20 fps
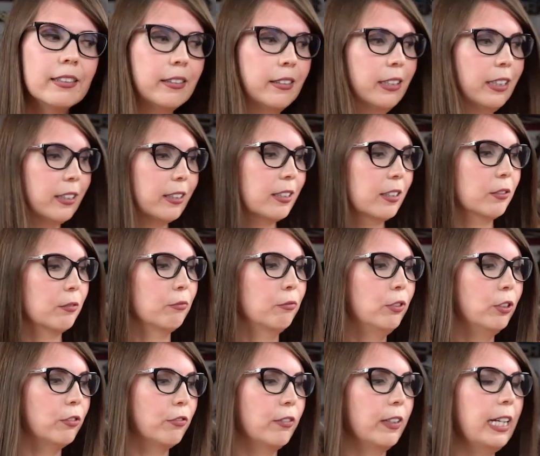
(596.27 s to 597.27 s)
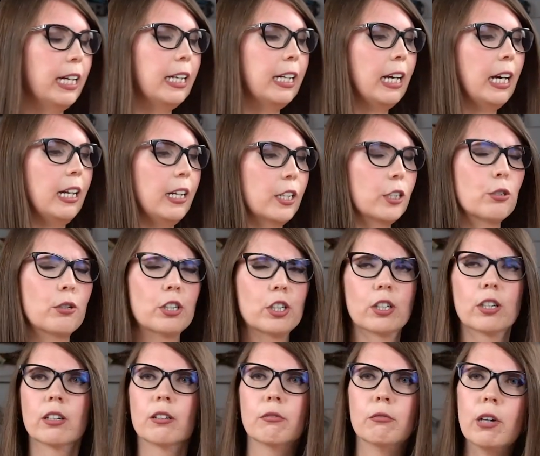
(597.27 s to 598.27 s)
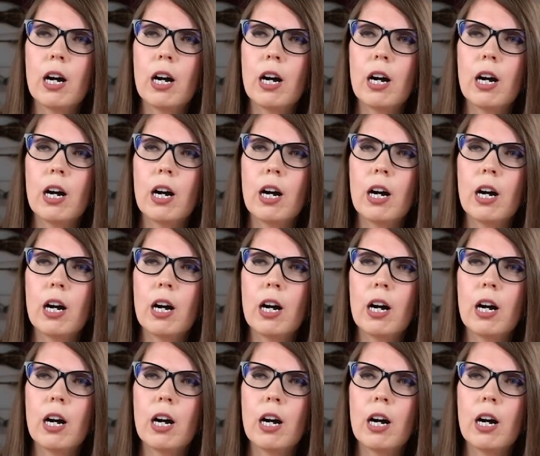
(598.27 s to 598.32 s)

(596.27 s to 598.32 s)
this with an electrician.